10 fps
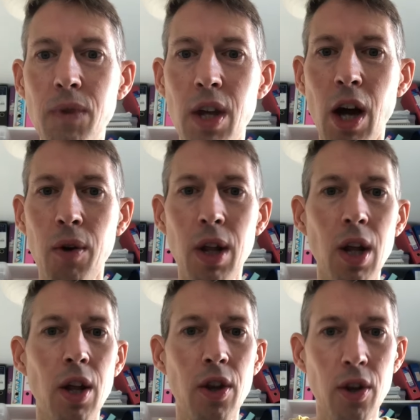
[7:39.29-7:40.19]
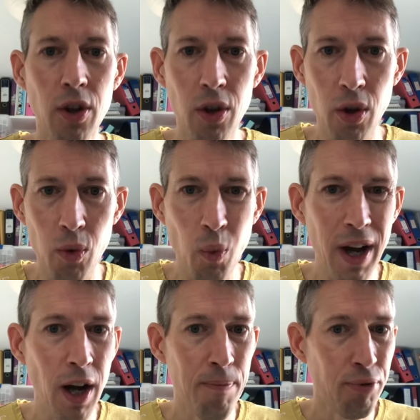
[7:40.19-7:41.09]
Now, way
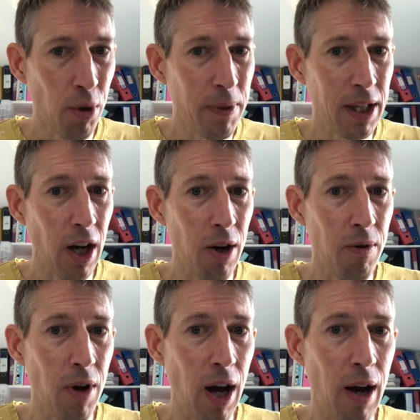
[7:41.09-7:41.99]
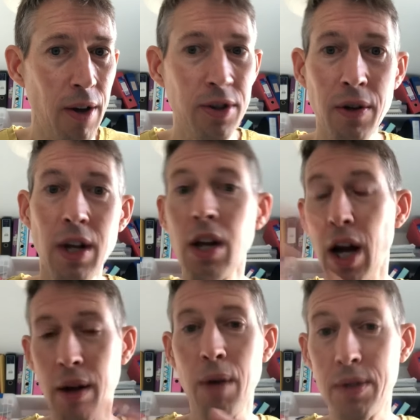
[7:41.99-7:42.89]
I probably go, so
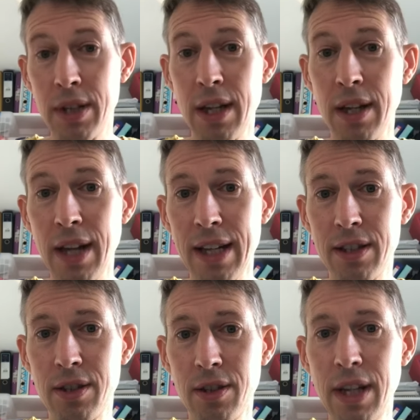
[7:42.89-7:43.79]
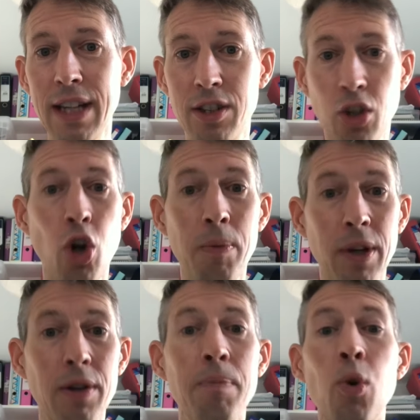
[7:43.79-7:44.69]
I would say that's the common.
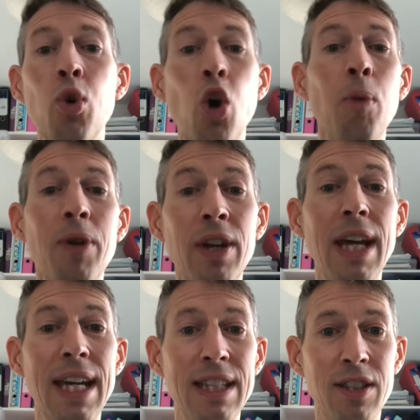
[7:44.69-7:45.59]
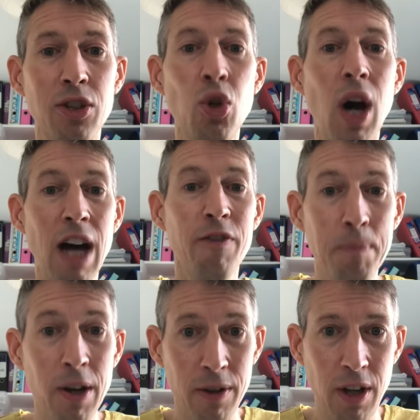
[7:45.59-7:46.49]
The more common is to not have
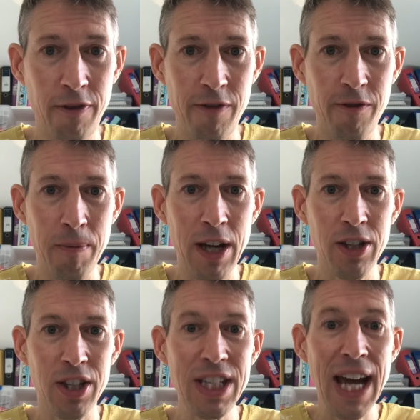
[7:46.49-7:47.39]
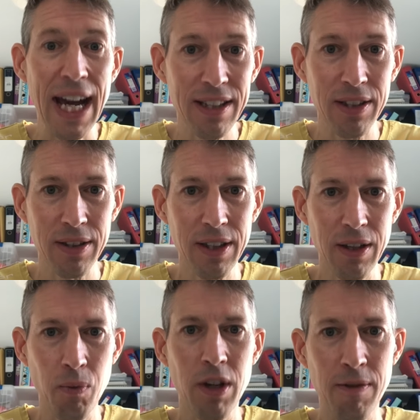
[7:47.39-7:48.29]
enough information yet
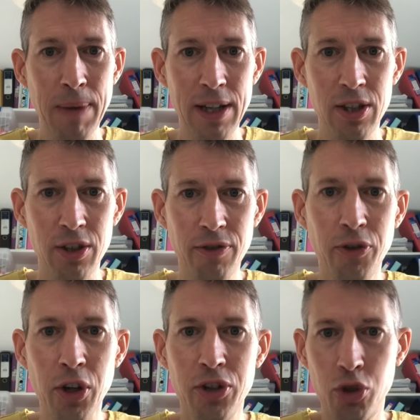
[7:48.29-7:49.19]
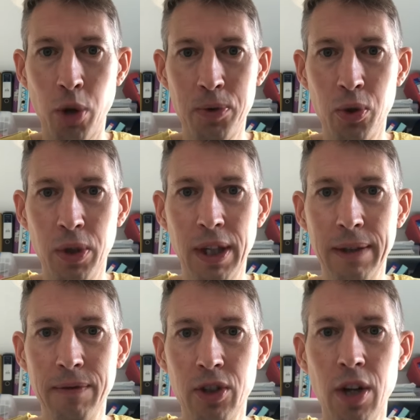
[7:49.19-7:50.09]
when the patient first stops talking.
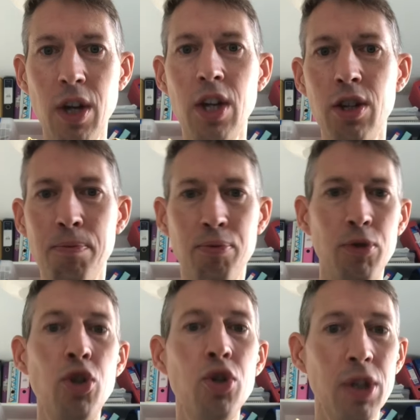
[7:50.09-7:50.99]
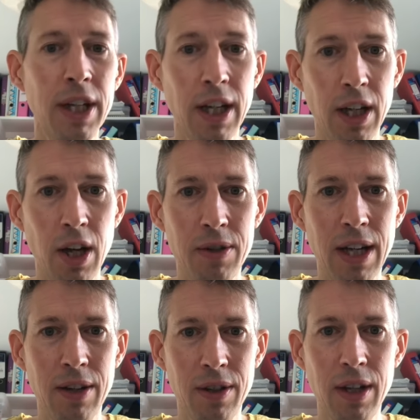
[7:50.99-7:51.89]
So you're usually going to go
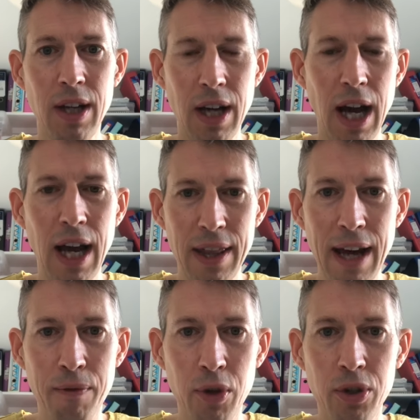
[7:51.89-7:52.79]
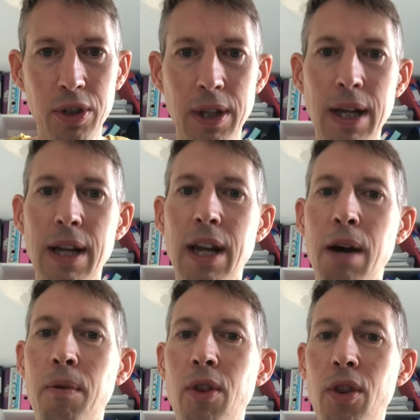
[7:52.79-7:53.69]
down that route.
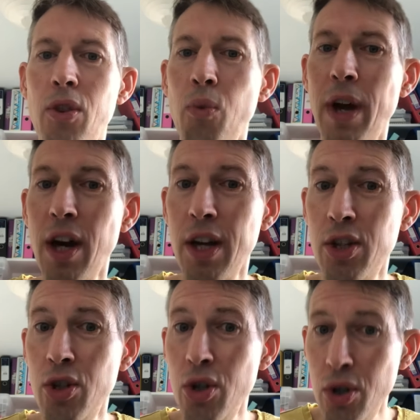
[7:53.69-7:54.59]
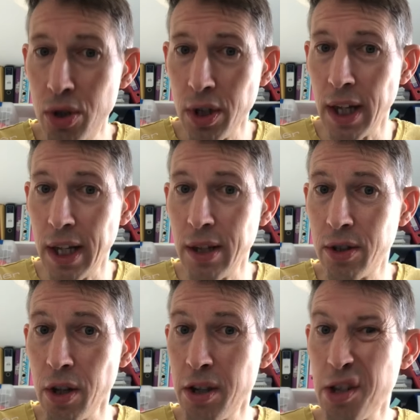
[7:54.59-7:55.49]
Now, the way I usually
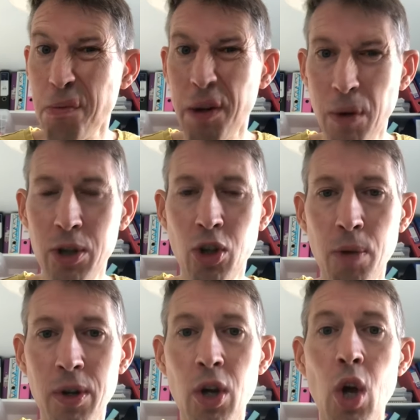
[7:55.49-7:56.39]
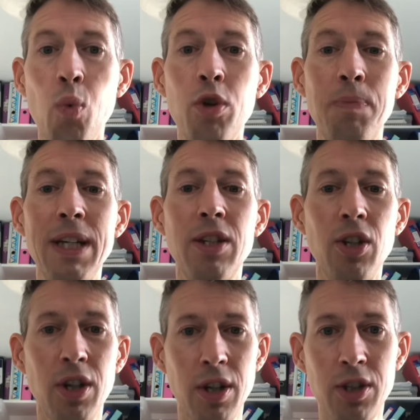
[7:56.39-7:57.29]
do it, so my most common would be to
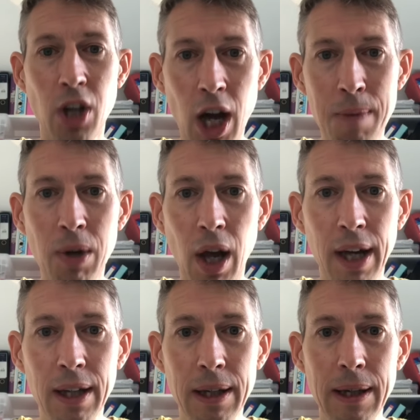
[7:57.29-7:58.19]
look at the timeline.